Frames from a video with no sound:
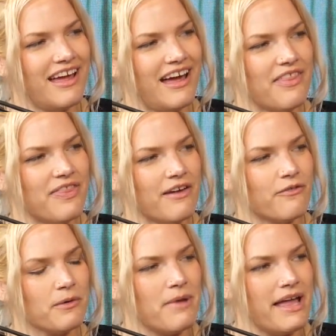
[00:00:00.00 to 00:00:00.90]
I think
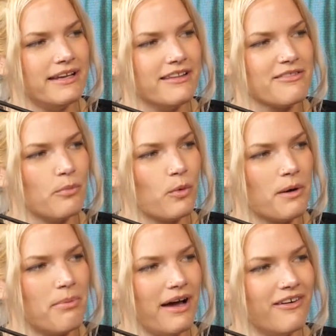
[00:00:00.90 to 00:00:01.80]
for men, it's more
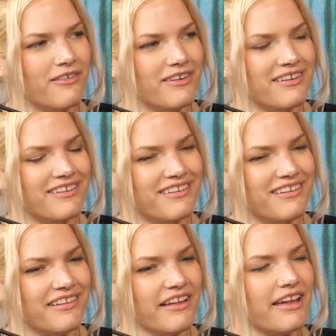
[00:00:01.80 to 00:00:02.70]
about
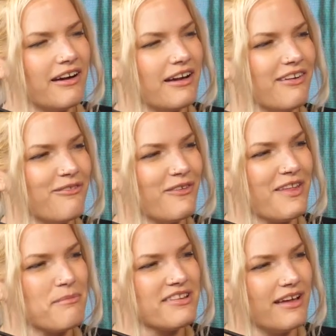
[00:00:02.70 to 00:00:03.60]
caring for
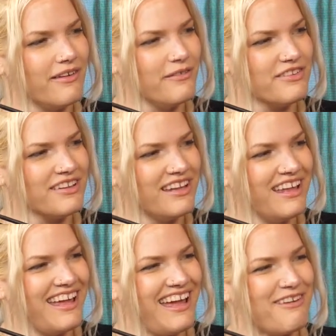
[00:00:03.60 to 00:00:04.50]
themselves,
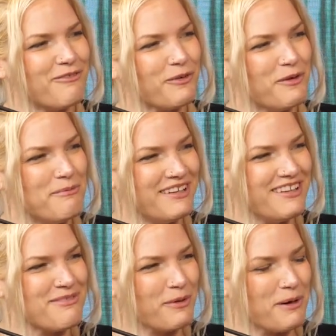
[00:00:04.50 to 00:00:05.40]
and for women,
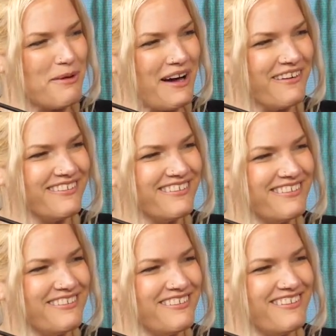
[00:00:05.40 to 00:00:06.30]
it's more about
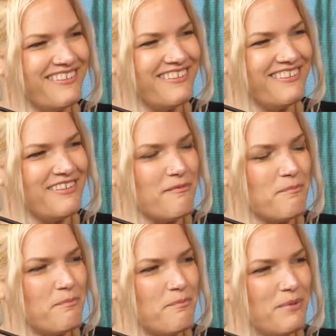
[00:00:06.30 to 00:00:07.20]

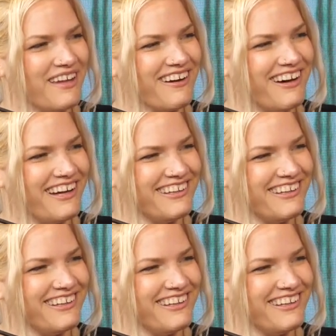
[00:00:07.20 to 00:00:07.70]
being hot.